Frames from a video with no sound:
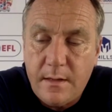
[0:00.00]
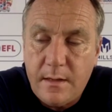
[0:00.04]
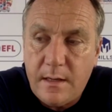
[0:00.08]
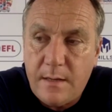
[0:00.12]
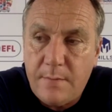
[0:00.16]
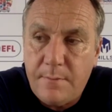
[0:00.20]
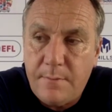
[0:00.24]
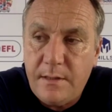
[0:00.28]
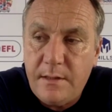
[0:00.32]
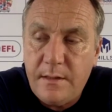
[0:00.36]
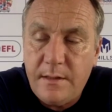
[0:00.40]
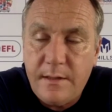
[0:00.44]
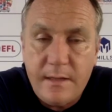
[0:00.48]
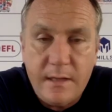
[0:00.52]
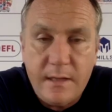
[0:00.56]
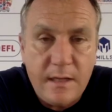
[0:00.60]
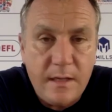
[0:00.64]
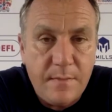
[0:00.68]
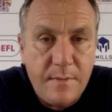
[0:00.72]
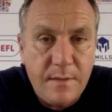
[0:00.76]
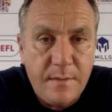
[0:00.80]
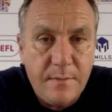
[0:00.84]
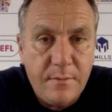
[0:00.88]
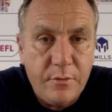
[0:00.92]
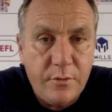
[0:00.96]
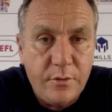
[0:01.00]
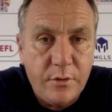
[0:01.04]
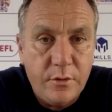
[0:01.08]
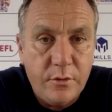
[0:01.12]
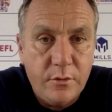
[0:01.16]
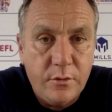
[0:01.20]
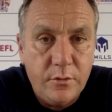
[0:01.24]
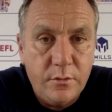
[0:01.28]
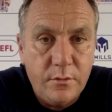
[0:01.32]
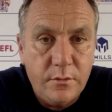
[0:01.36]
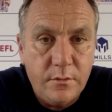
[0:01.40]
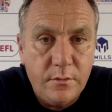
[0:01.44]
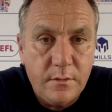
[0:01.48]
ability to be able to go
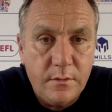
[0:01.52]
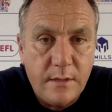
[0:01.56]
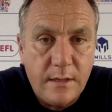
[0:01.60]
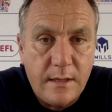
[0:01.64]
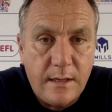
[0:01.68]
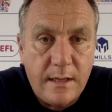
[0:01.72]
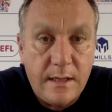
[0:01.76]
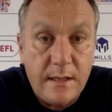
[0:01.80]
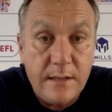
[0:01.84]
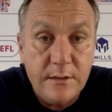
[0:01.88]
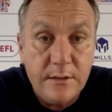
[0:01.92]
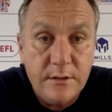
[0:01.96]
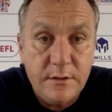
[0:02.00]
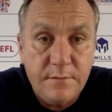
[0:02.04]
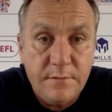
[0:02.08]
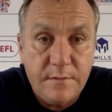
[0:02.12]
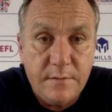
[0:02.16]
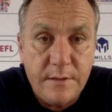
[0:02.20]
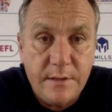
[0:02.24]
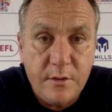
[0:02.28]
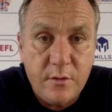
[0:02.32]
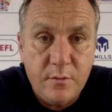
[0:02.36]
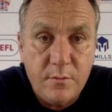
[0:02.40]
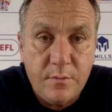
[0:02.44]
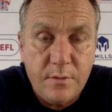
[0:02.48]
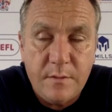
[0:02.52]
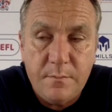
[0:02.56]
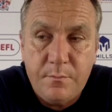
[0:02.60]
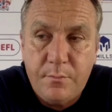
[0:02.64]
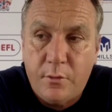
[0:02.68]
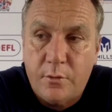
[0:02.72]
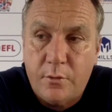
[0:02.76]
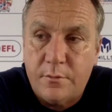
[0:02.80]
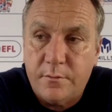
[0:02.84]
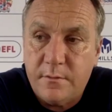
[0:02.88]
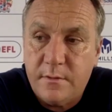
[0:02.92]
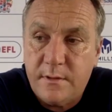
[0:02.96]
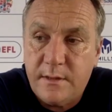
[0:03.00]
and ask for help. But the
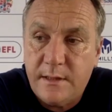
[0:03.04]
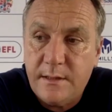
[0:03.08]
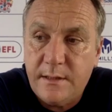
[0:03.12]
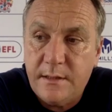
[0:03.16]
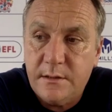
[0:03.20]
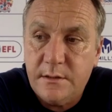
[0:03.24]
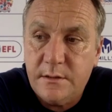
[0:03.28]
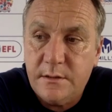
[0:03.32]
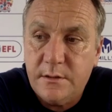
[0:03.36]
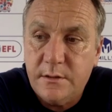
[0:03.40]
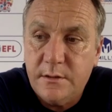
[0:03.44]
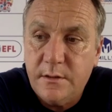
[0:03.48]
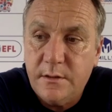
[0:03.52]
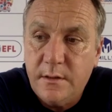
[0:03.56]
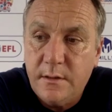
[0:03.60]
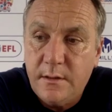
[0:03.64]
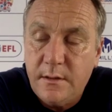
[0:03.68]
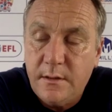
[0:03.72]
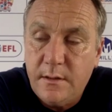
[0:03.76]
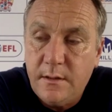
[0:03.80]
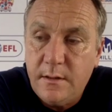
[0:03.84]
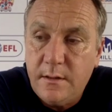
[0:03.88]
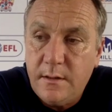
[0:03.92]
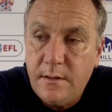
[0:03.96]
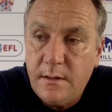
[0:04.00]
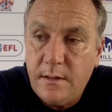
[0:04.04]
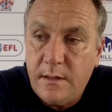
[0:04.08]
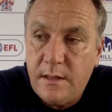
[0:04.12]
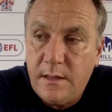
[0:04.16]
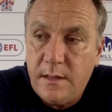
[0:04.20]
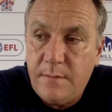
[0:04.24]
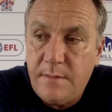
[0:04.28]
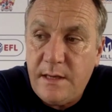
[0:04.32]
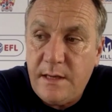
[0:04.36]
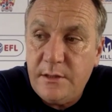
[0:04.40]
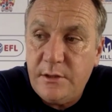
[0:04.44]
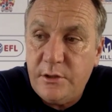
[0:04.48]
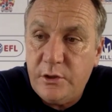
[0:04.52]
important thing is, and the
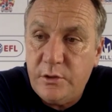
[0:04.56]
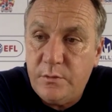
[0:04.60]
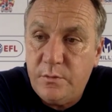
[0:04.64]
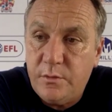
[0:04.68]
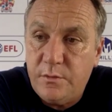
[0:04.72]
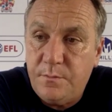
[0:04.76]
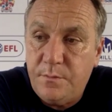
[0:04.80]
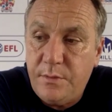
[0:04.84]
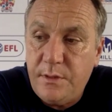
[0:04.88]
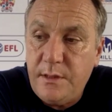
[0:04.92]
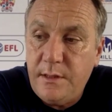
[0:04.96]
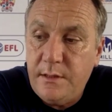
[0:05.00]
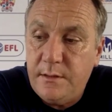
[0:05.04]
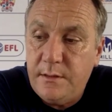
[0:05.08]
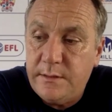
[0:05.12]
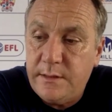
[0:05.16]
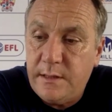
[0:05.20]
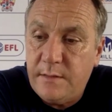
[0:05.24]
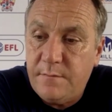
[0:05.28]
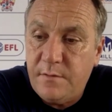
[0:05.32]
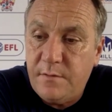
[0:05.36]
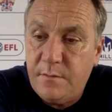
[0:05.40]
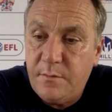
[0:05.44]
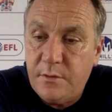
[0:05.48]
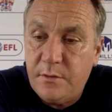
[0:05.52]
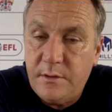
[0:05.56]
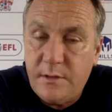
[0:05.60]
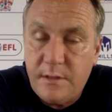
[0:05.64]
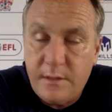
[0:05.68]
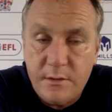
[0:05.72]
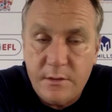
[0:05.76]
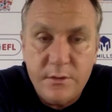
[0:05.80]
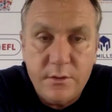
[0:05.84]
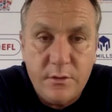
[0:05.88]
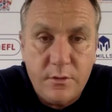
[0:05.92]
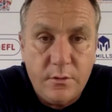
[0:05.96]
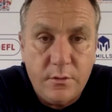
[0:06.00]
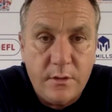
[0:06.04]
message would be to everybody,
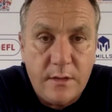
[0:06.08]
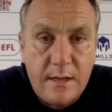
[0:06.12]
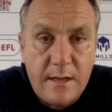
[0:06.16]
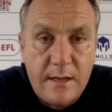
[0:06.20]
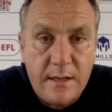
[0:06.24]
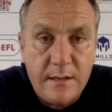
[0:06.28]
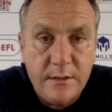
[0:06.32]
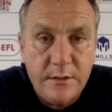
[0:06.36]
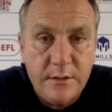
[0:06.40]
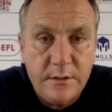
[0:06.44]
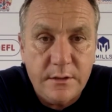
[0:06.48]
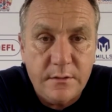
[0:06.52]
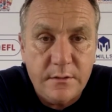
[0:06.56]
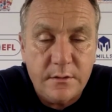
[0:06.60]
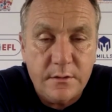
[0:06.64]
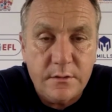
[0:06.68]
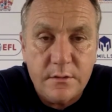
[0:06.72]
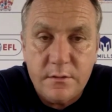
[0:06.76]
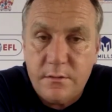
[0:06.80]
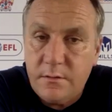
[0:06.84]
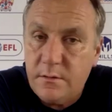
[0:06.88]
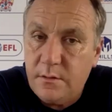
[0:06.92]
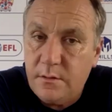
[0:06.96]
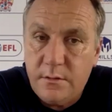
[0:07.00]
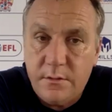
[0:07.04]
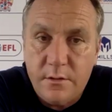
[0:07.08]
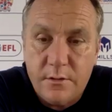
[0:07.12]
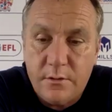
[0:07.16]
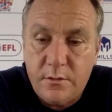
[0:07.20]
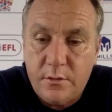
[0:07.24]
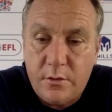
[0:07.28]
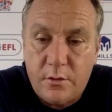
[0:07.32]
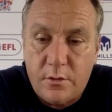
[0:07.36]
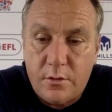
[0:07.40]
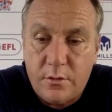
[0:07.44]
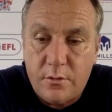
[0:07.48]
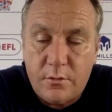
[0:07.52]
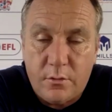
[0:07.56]
is ask. You're
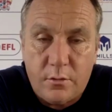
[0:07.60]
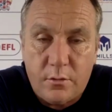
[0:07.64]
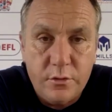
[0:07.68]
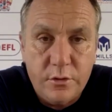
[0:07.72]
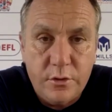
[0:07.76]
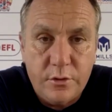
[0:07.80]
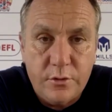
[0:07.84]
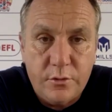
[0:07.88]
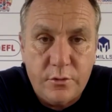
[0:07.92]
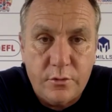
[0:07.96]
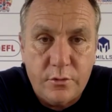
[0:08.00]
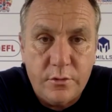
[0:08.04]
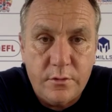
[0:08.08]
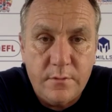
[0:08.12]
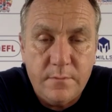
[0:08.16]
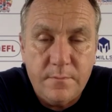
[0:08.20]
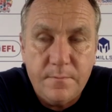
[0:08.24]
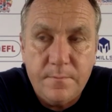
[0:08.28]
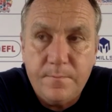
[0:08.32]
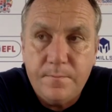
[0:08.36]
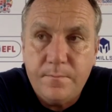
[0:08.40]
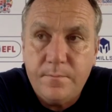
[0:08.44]
not on your own.